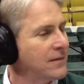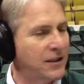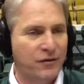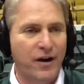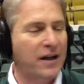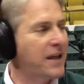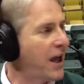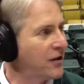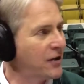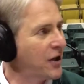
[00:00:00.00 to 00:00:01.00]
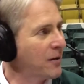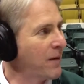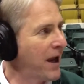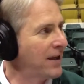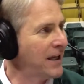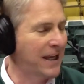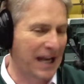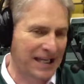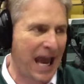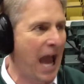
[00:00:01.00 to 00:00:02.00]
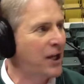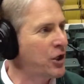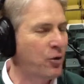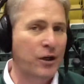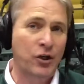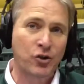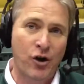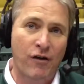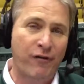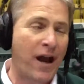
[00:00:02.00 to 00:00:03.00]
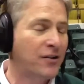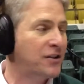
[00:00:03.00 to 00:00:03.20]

He's a very talented young man. He can attack you. He can draw fouls.